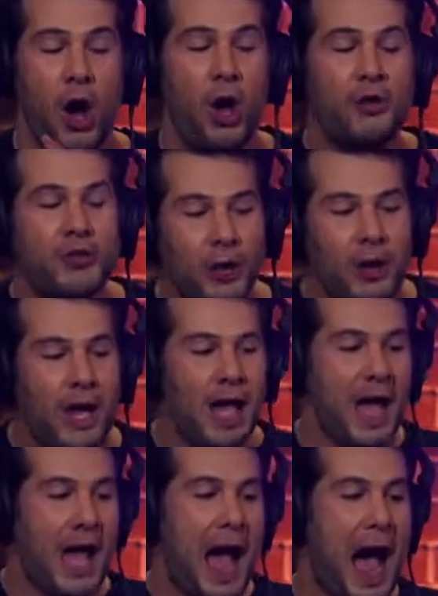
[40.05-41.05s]
Also,
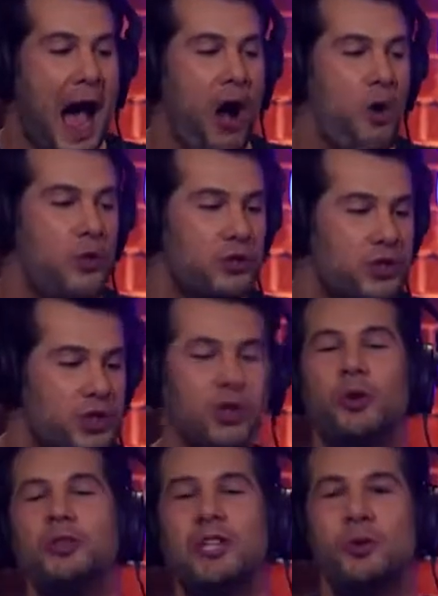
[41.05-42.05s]
how
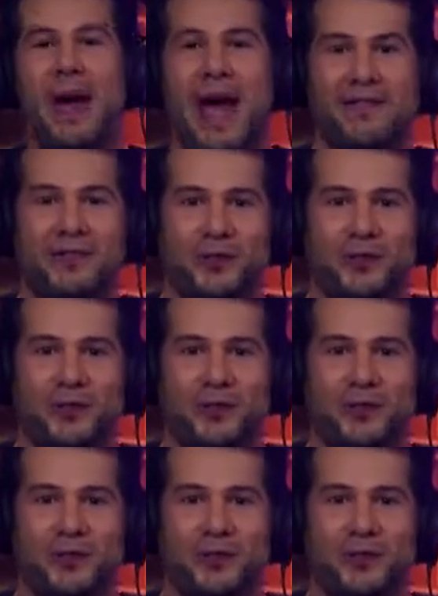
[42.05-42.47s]
soon did you have